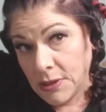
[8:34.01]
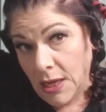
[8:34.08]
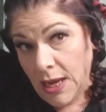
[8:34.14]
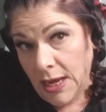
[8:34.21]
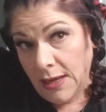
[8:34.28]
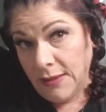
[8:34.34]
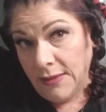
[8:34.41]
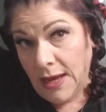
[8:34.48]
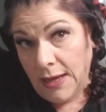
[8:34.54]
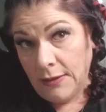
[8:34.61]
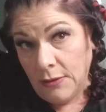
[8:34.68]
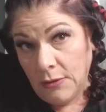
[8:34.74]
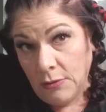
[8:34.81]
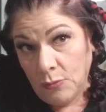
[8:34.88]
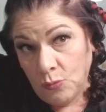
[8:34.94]
And
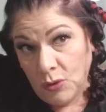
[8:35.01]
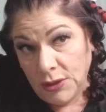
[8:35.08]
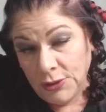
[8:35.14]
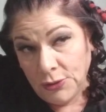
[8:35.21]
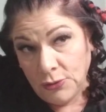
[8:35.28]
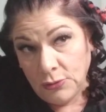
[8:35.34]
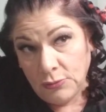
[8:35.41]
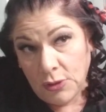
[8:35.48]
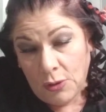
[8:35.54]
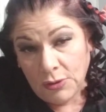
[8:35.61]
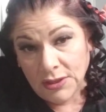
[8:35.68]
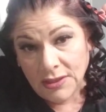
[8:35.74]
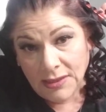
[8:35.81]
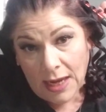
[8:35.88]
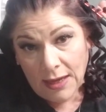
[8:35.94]
then when you go to
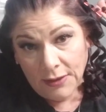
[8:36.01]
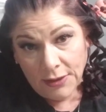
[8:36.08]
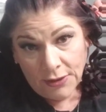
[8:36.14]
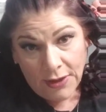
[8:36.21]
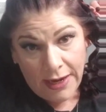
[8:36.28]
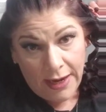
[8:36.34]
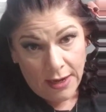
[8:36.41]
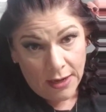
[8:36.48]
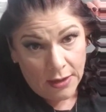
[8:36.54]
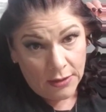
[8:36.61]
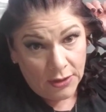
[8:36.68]
style your hair,